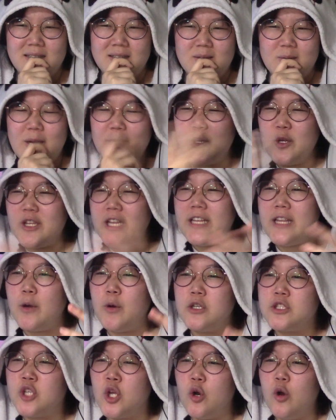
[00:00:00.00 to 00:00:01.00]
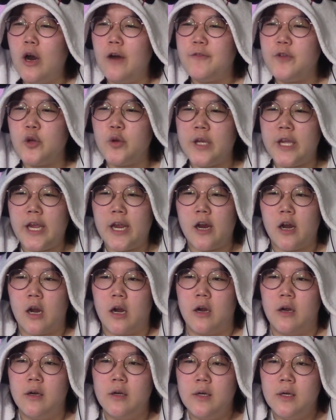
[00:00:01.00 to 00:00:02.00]
Why do you think there was two of you
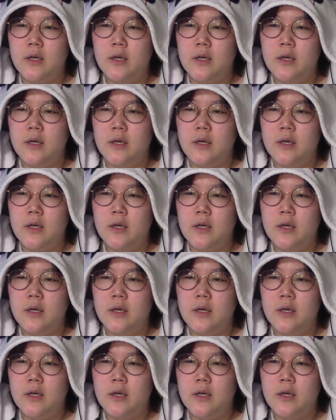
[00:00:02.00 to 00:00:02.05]
here?